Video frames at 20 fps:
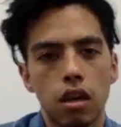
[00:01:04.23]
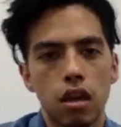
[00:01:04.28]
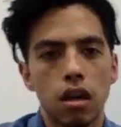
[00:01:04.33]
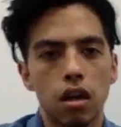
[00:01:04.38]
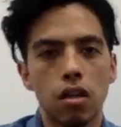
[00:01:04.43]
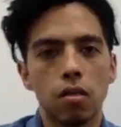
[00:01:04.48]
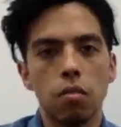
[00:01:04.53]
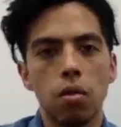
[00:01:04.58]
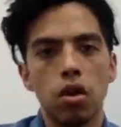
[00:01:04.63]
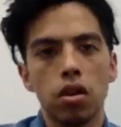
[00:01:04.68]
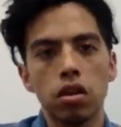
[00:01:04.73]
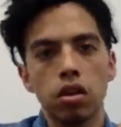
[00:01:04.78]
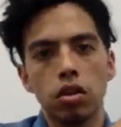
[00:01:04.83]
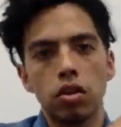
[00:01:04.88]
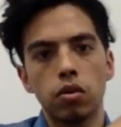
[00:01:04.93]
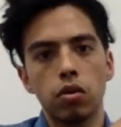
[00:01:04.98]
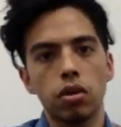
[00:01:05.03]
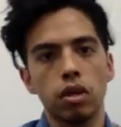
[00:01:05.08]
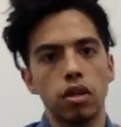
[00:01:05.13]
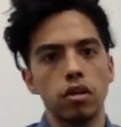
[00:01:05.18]
the
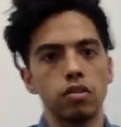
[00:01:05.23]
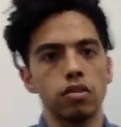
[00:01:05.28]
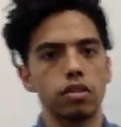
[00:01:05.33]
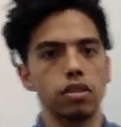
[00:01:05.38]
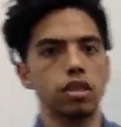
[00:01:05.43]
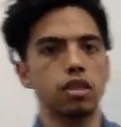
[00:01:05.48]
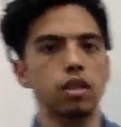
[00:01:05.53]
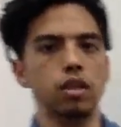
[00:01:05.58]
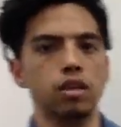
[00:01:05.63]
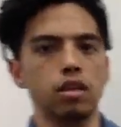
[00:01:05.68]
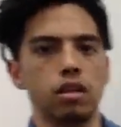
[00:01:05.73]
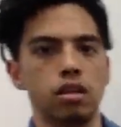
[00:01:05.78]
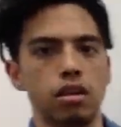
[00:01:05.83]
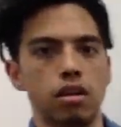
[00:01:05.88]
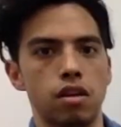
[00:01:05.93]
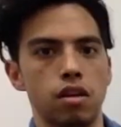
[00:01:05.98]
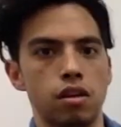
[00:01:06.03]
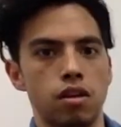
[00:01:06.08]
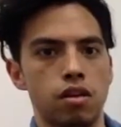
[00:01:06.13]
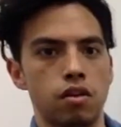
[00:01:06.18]
molecule that you see
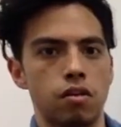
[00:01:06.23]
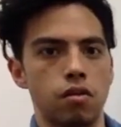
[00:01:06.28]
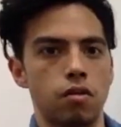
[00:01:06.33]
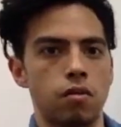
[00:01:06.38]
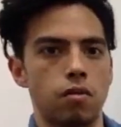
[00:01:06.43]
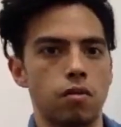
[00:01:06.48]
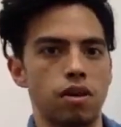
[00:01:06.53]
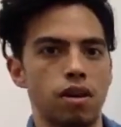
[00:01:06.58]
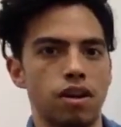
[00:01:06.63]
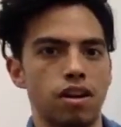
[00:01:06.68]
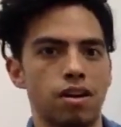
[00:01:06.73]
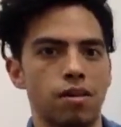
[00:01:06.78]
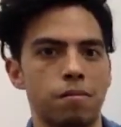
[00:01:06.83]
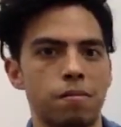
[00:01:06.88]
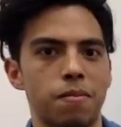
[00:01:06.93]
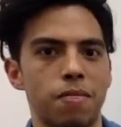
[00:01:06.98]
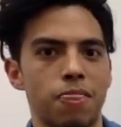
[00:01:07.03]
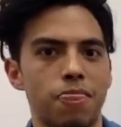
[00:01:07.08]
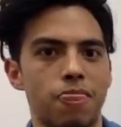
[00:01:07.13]
right up